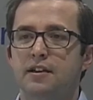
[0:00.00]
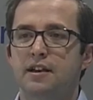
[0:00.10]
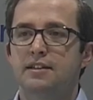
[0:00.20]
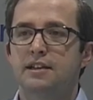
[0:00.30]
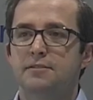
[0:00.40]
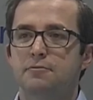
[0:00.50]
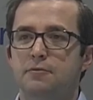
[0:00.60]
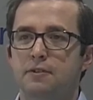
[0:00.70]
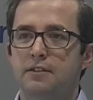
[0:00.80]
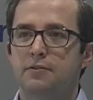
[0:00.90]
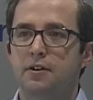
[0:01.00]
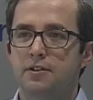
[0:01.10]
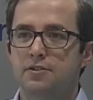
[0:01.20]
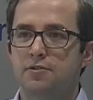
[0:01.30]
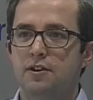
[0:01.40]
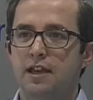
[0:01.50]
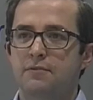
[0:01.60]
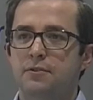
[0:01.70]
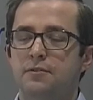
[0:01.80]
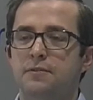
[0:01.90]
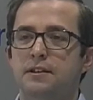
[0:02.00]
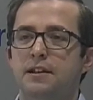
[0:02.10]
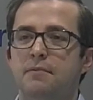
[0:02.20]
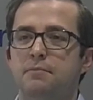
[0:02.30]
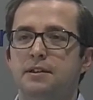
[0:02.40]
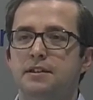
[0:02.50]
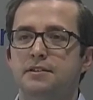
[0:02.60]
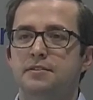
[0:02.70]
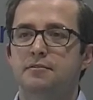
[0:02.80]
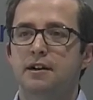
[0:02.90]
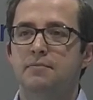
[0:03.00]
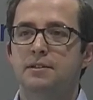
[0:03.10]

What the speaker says: It does leave a strong avenue for the company to